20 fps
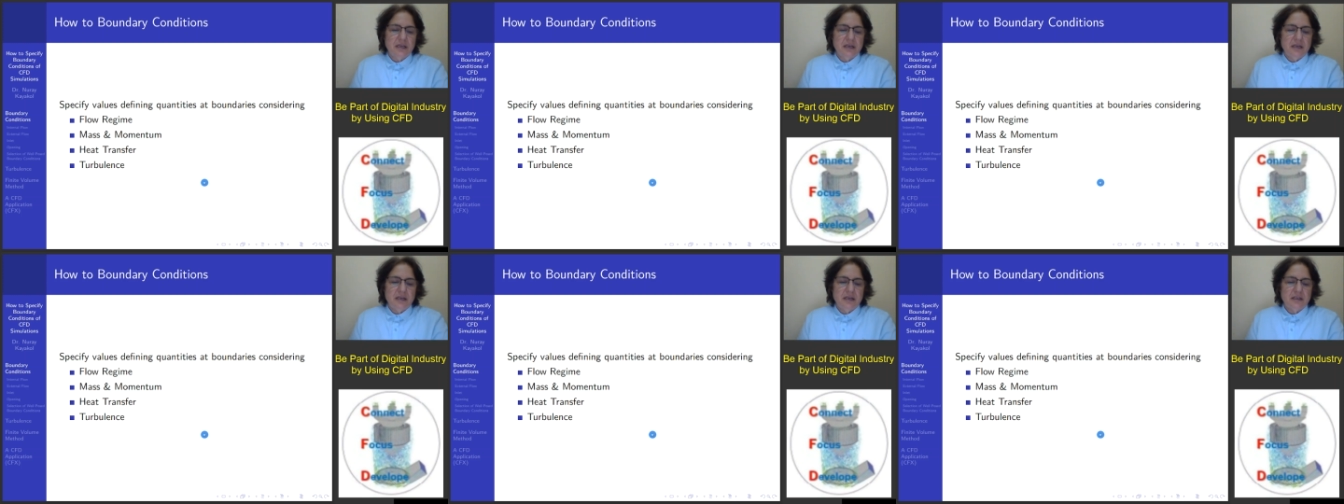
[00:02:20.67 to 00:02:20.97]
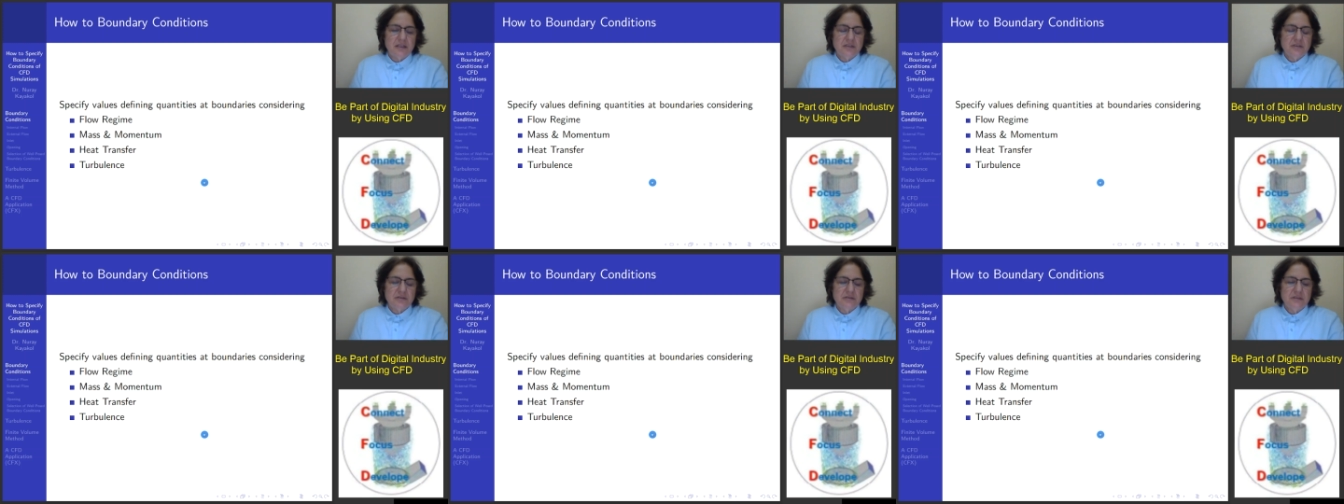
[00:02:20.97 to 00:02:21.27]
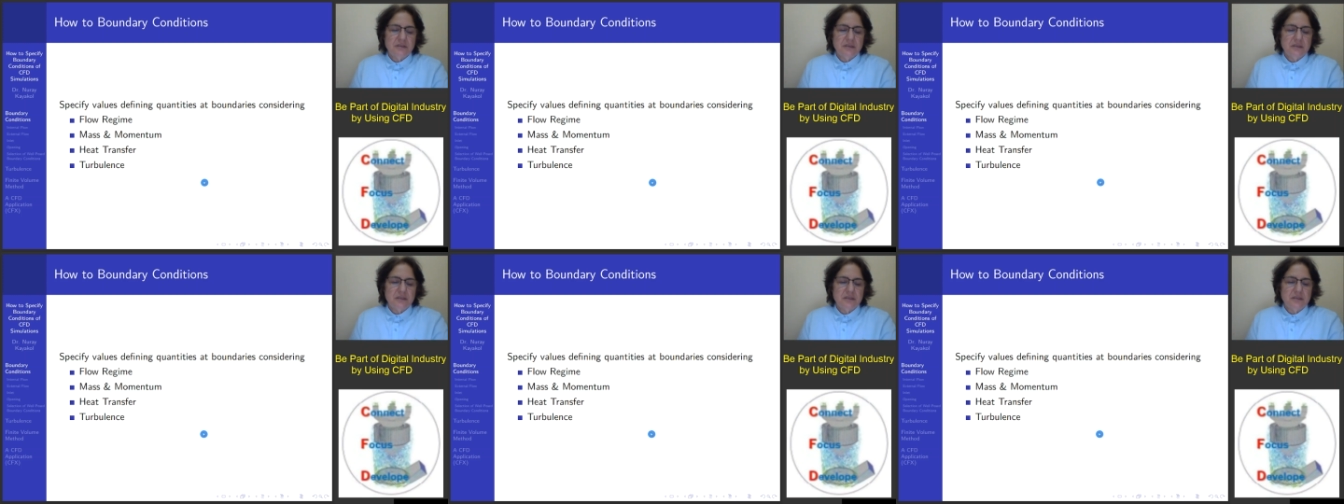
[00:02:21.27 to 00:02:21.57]

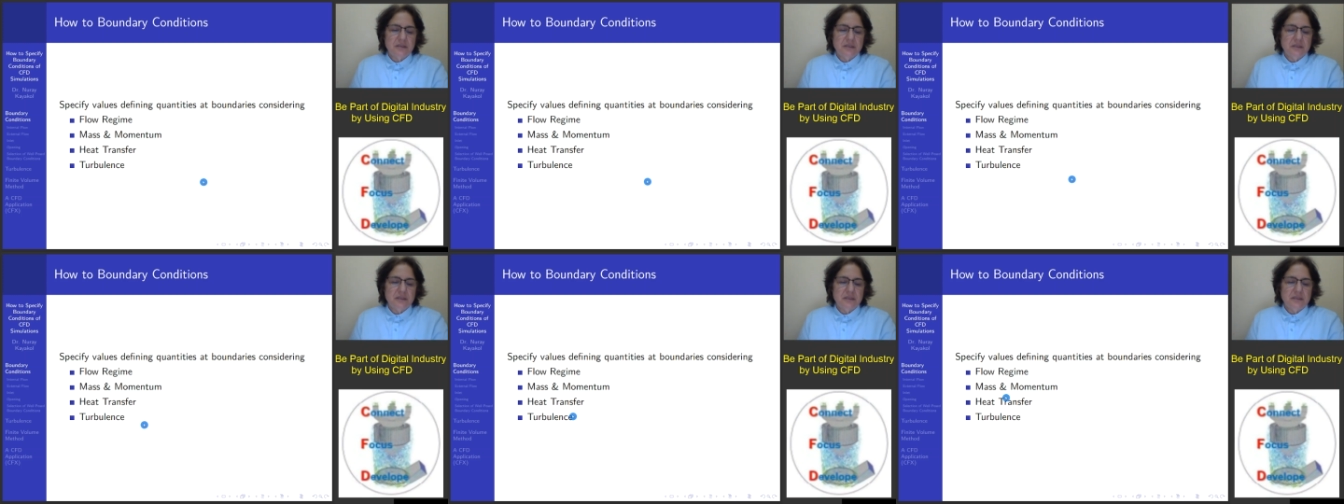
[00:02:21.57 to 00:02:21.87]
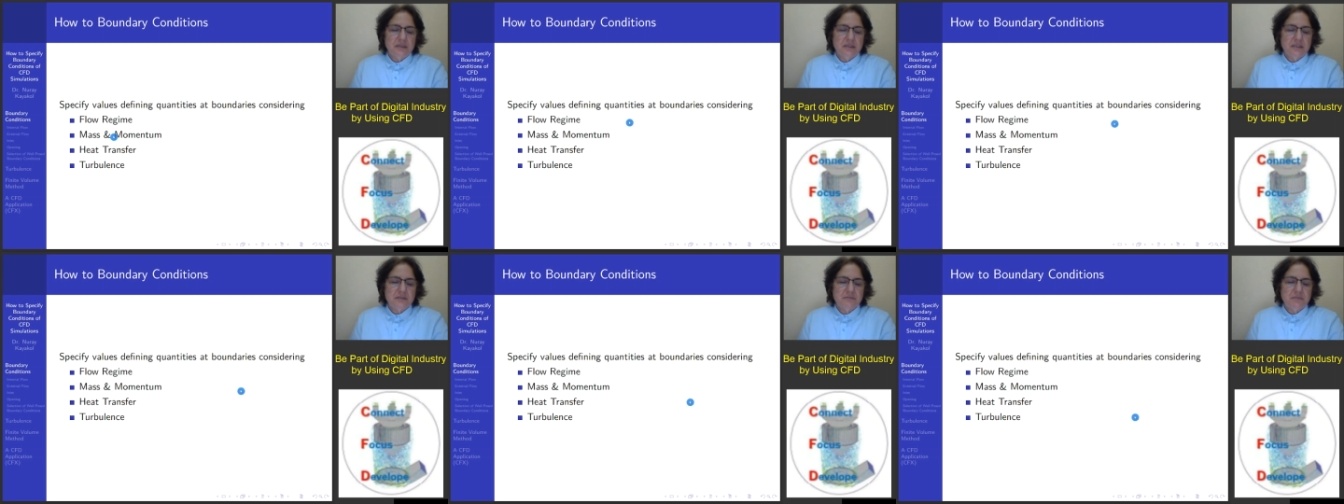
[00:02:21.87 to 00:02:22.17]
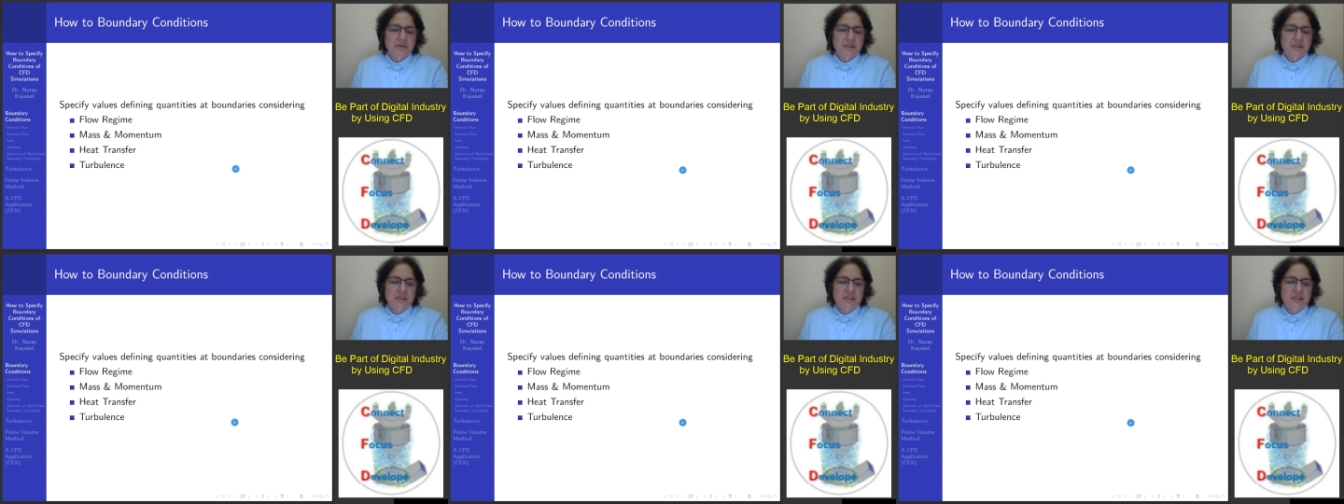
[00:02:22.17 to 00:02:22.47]
Actually, this
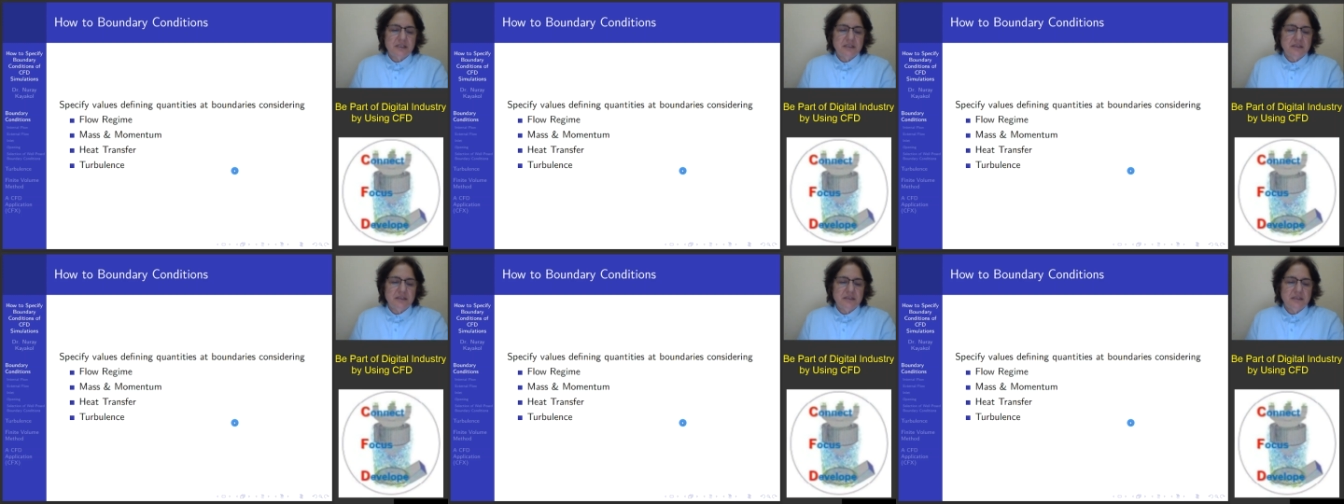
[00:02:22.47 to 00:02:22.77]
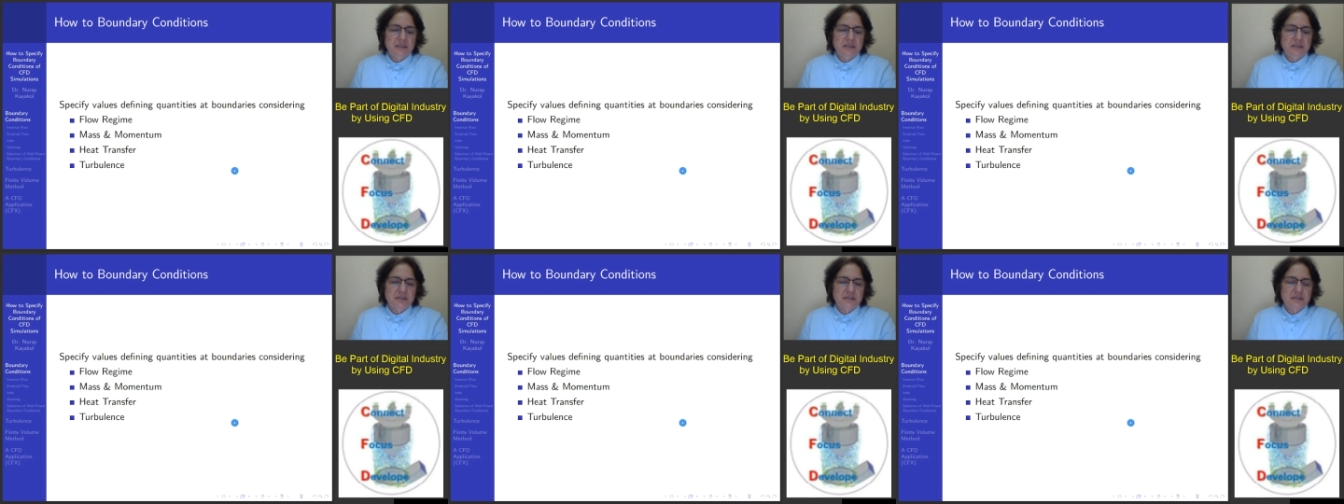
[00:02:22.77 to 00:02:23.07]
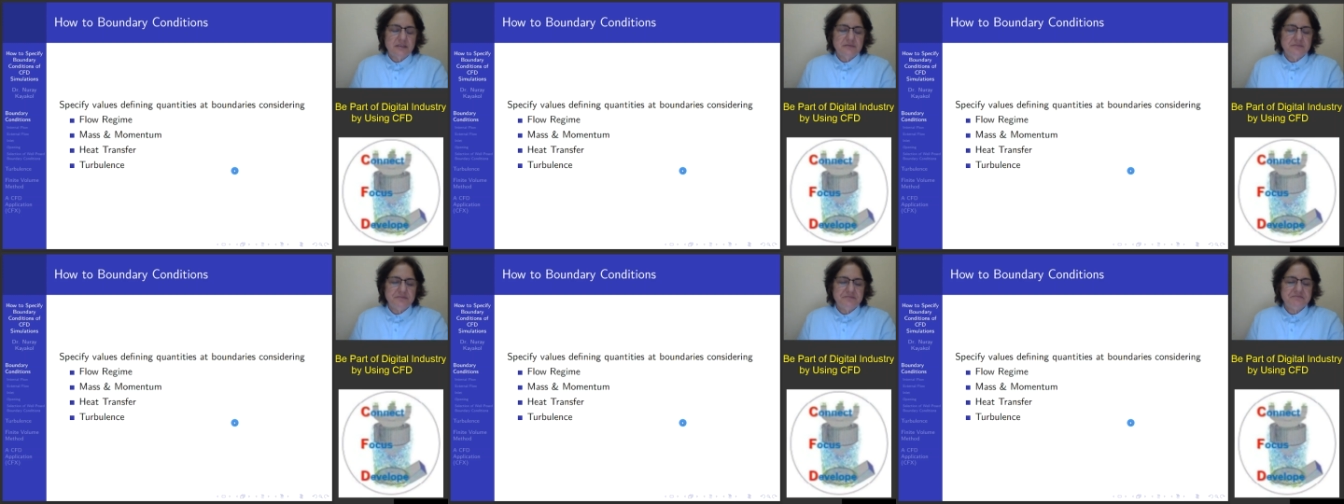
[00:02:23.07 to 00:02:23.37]

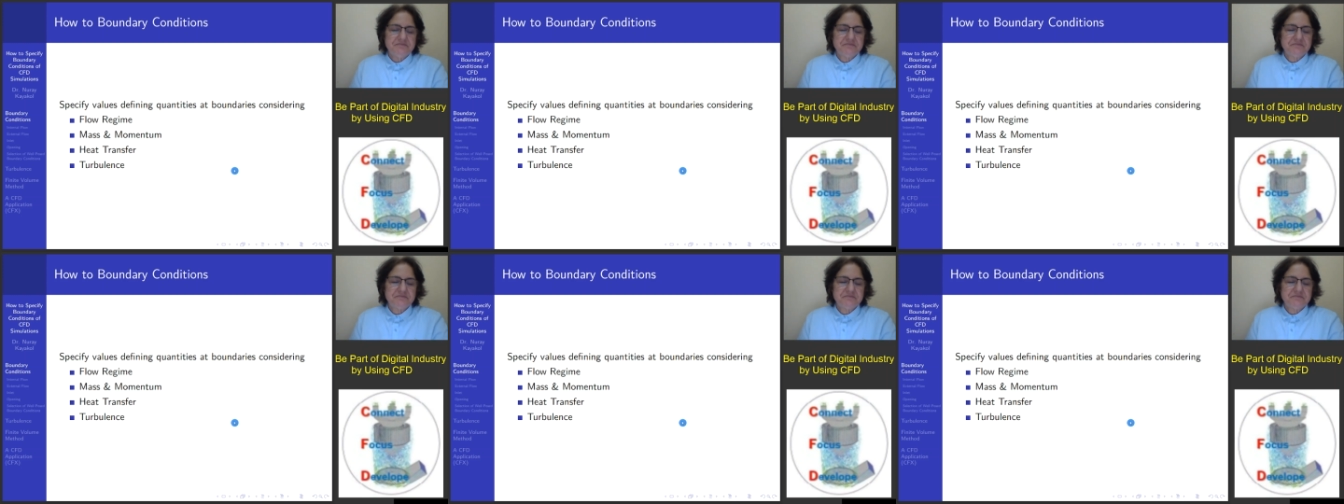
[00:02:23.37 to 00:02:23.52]
presentation